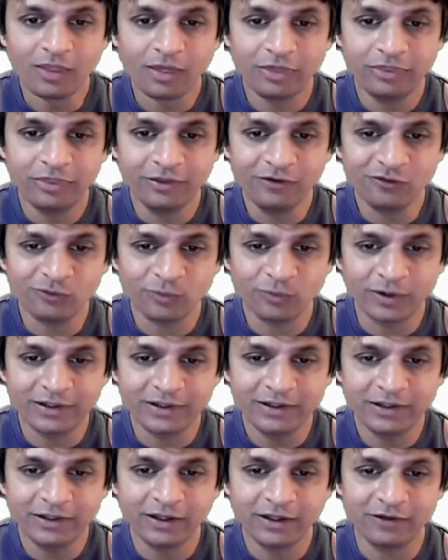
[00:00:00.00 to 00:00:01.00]
This
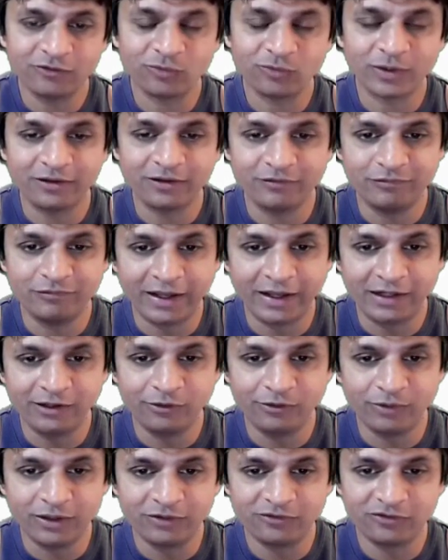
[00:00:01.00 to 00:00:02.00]
one is what the
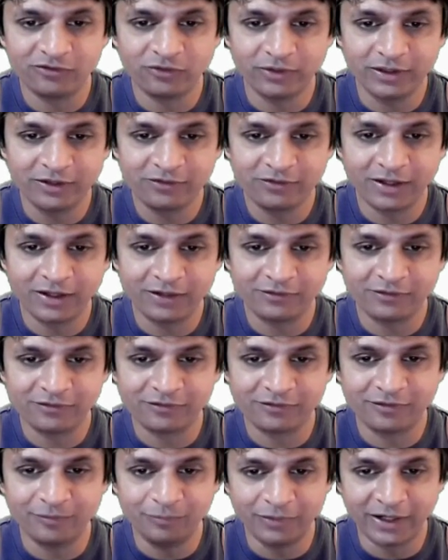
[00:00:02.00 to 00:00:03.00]
value is. So in this case, it's
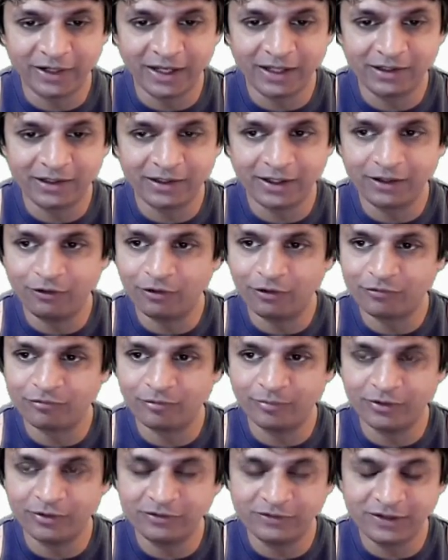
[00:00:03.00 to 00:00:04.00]
the brand I got
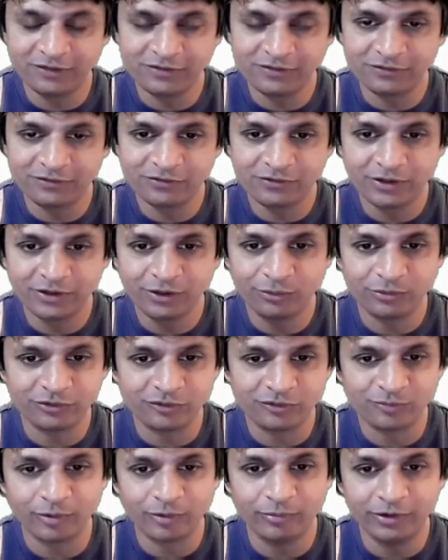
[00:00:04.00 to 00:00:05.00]
from the JSON string, which
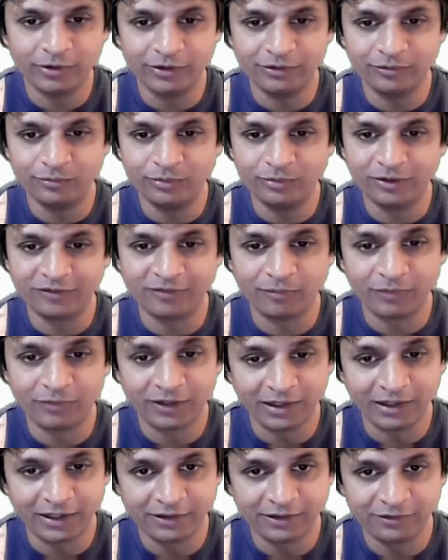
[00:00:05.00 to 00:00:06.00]
is probably going to be
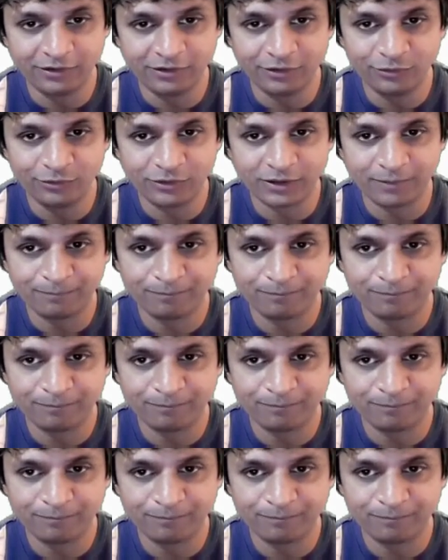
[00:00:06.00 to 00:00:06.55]
something like Toyota.